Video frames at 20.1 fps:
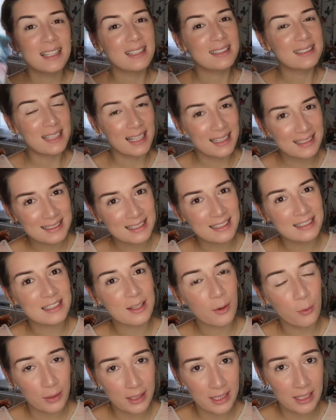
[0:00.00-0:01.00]
Sansa is
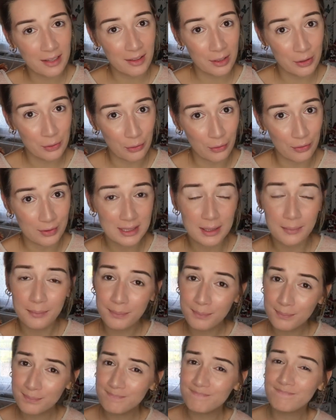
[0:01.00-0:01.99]
Queen of the North. So
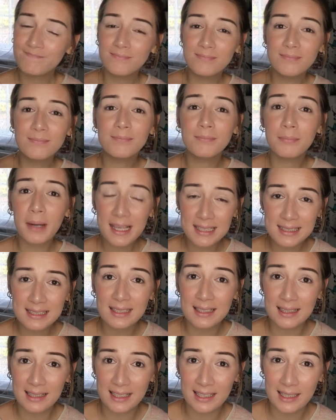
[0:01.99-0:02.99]

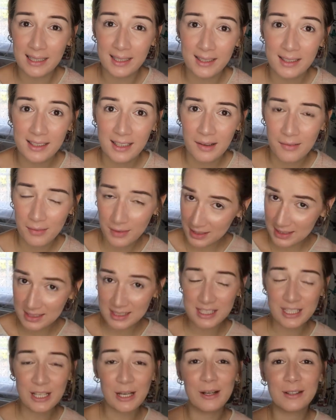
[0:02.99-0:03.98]
basically, the
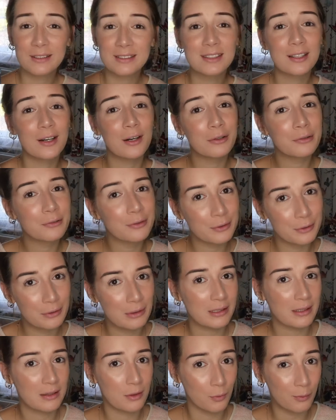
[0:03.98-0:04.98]
Starks are
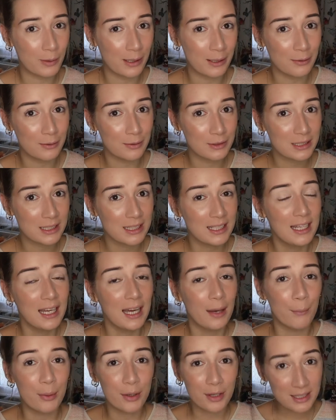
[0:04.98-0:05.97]
ruling the world.
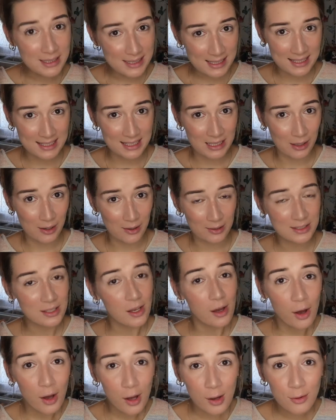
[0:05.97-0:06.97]
Because the Starks
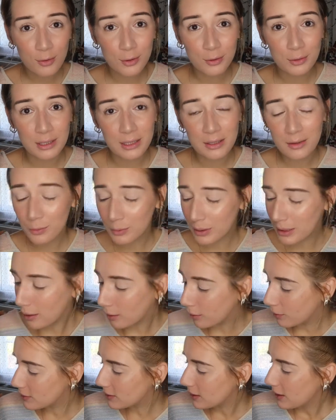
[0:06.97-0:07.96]
are ruling the
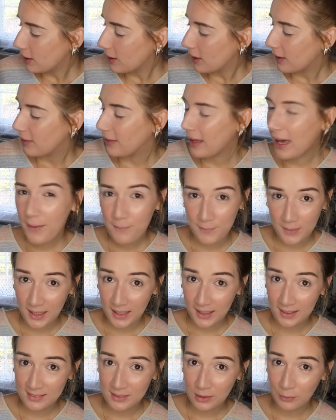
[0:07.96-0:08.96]
world, that
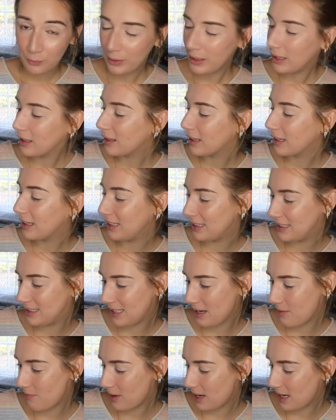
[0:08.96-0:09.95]
means we are going to
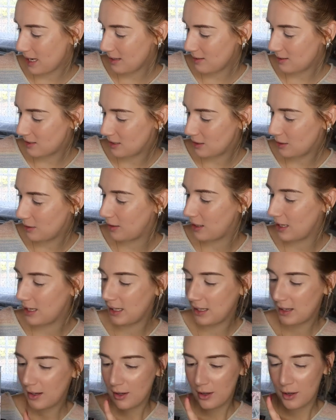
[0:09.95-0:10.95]
dip into
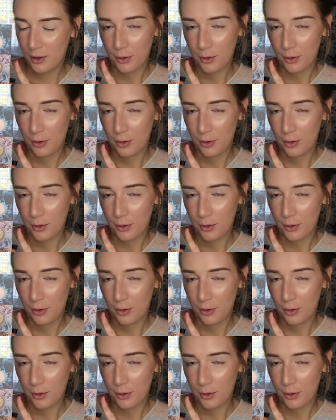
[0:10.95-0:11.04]
the